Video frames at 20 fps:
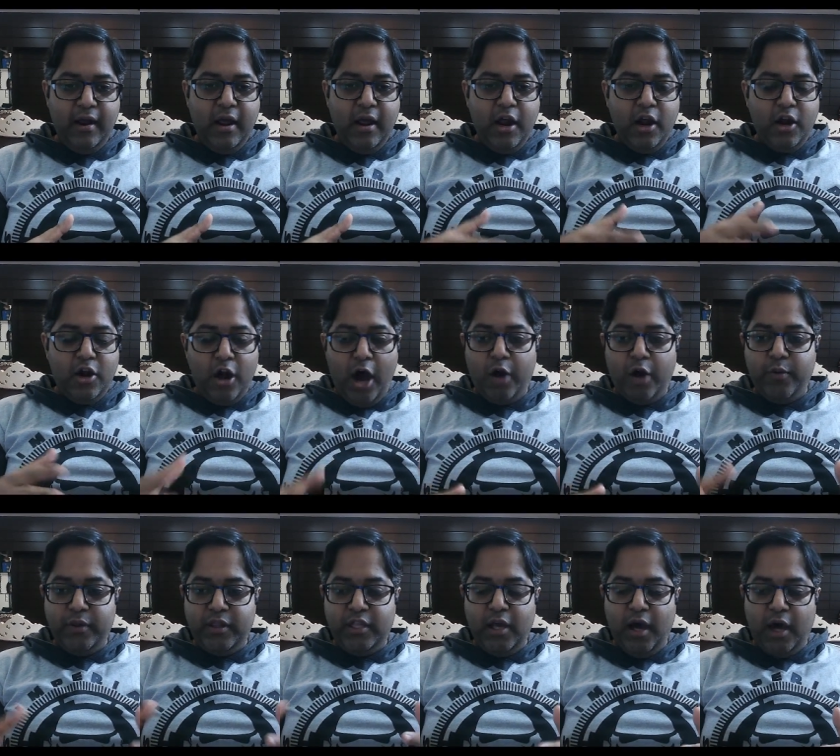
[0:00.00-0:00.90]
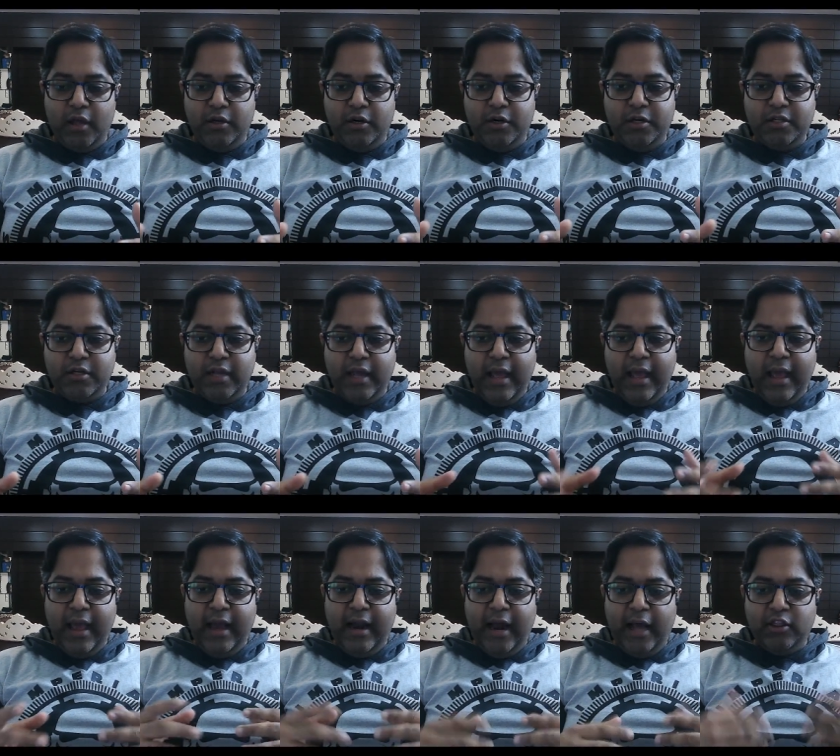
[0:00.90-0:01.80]
not with the others.
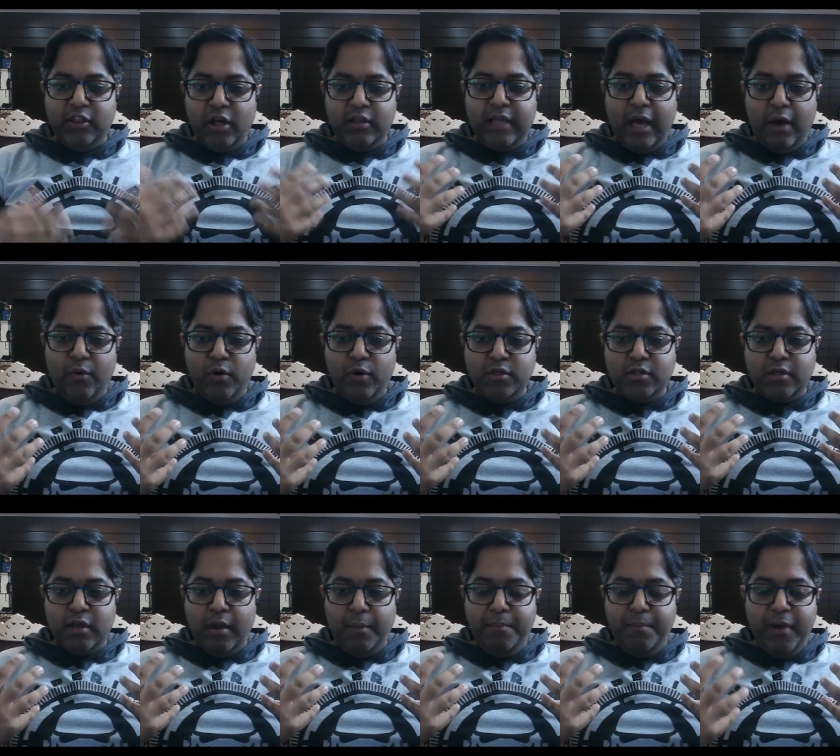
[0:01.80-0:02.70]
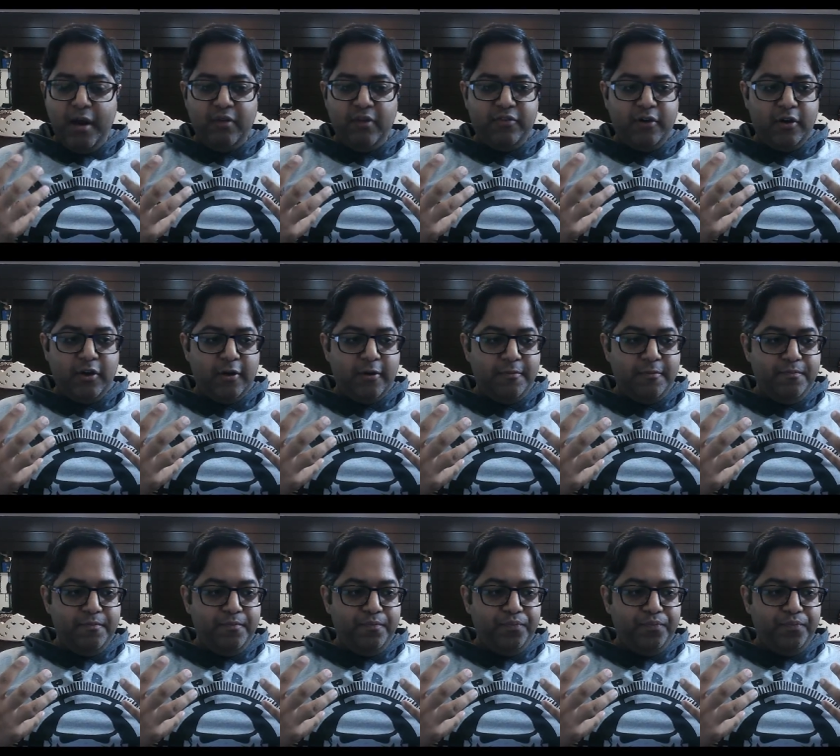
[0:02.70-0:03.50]
And I thought that was a bit of a